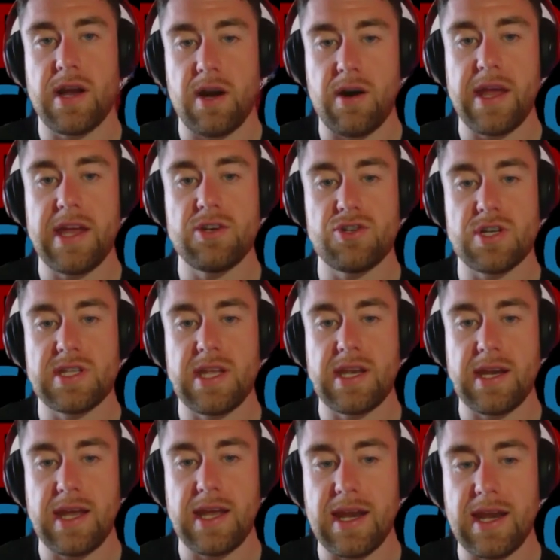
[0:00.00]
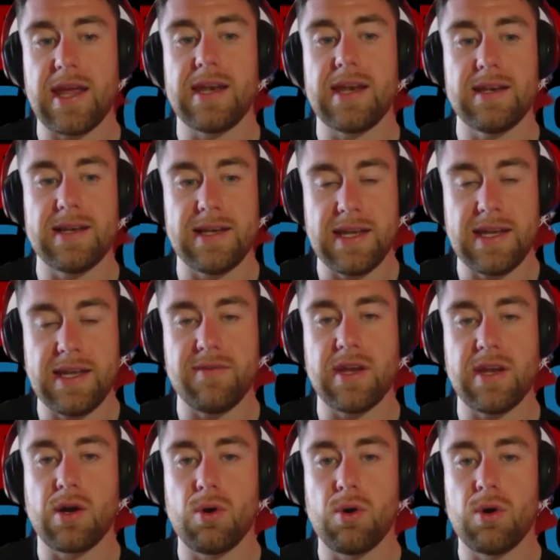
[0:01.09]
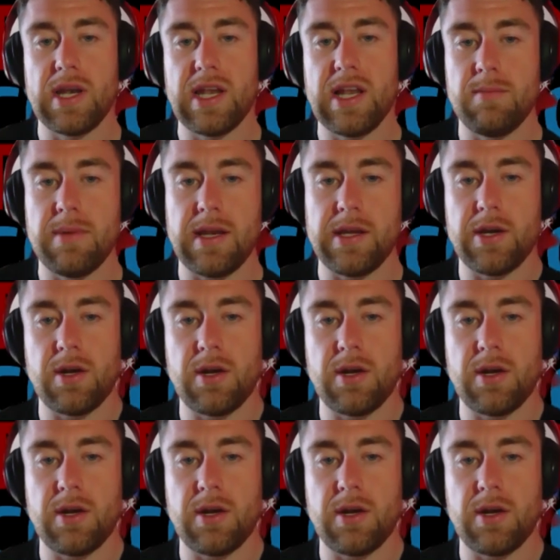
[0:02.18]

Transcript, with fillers: are interested in, in leaving it go a little bit, you know